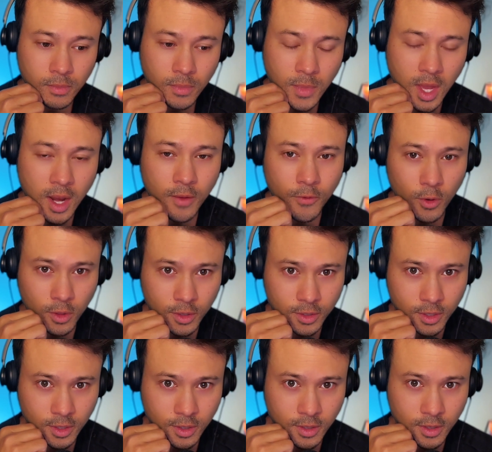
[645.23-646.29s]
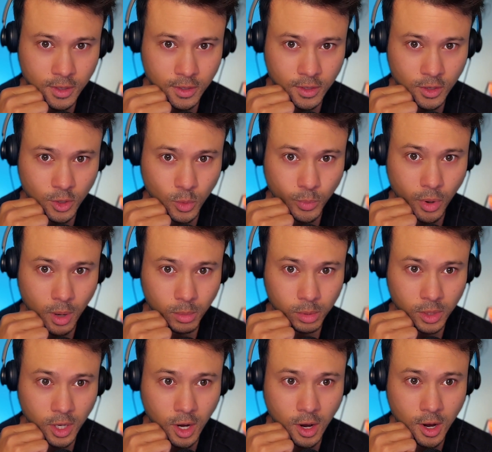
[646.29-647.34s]
and if you're listening to this, then you
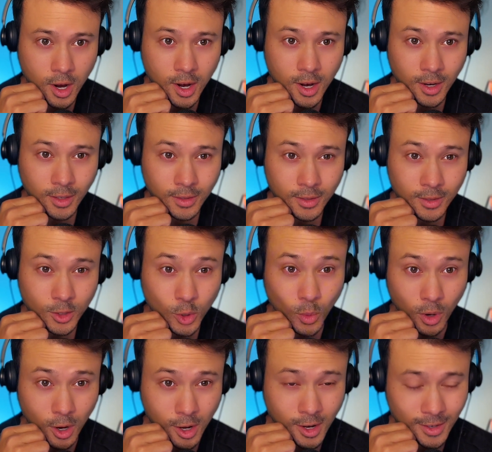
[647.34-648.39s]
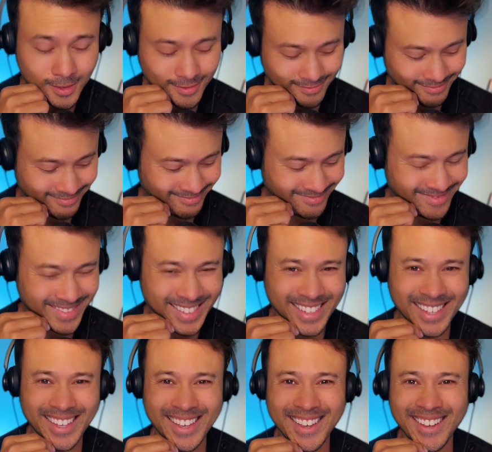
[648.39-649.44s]
probably are,
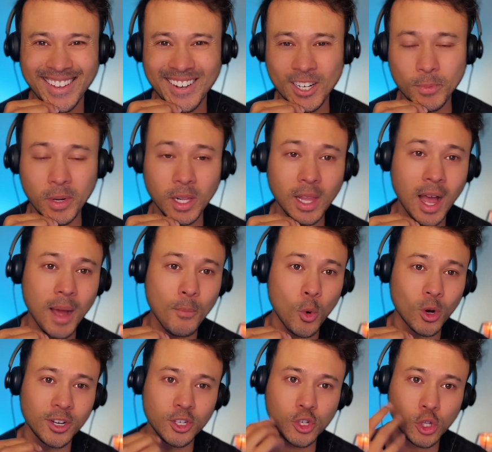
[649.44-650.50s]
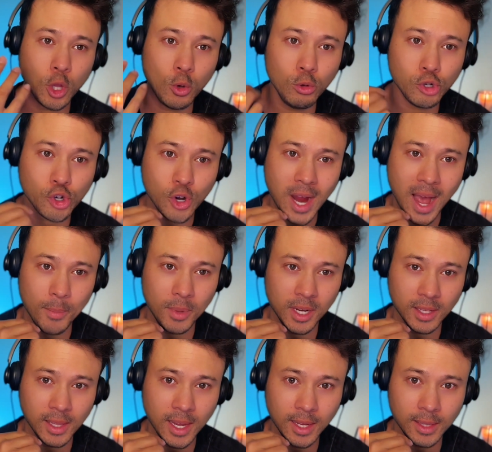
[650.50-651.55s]
there's been a lot more disclosure
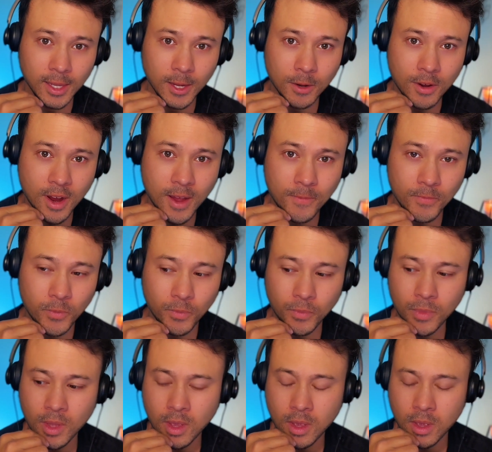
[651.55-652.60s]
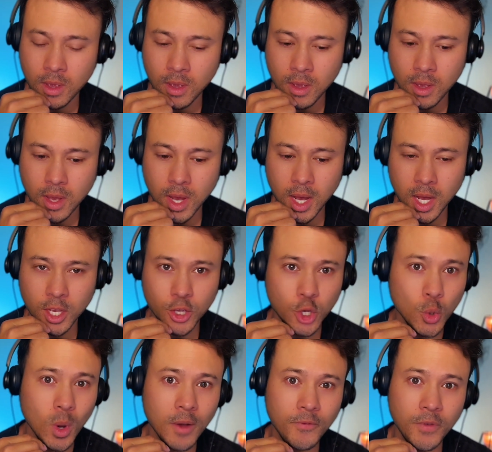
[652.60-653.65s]
happening lately, right?
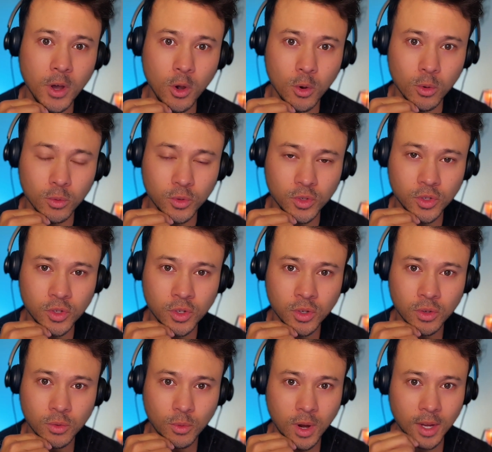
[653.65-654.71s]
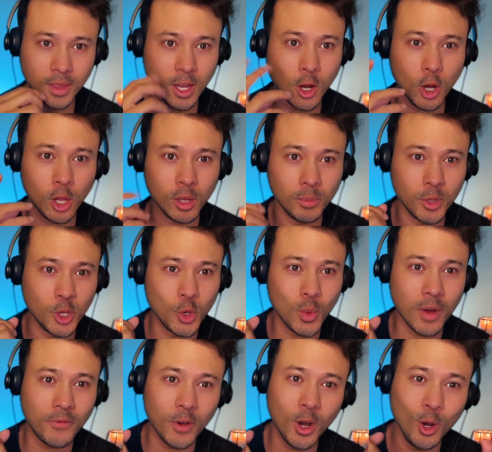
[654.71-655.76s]
UFOs, right? They call them the
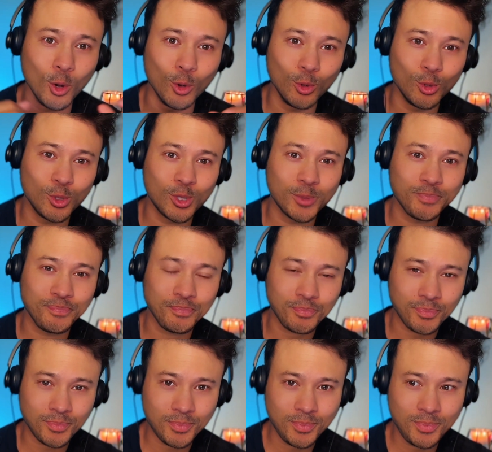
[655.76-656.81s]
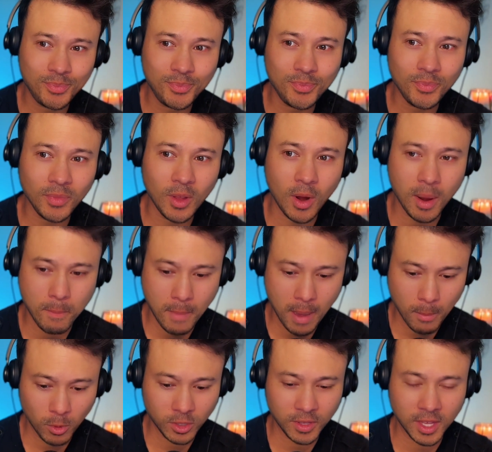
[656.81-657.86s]
UFOs, right?
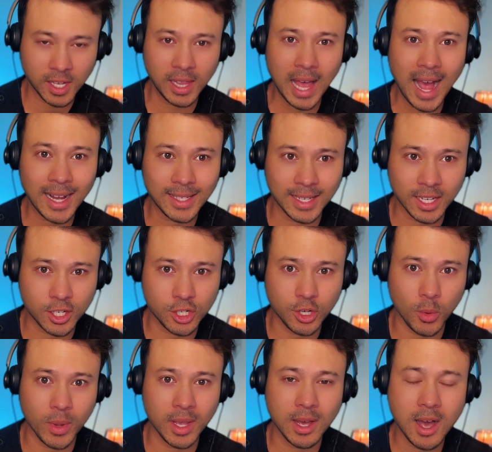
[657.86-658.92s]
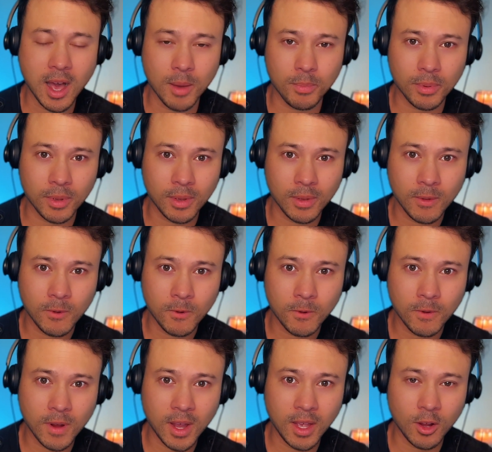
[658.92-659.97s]
Members of the galactic showing up,
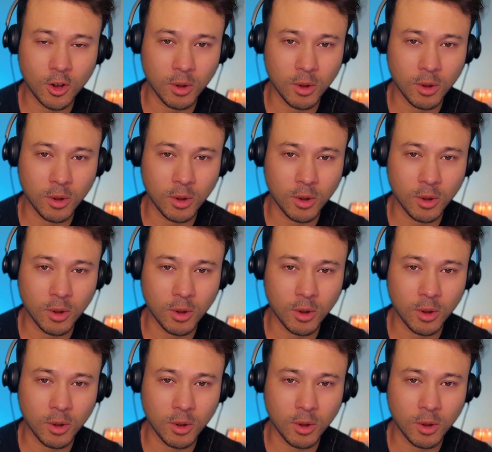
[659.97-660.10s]
right? In our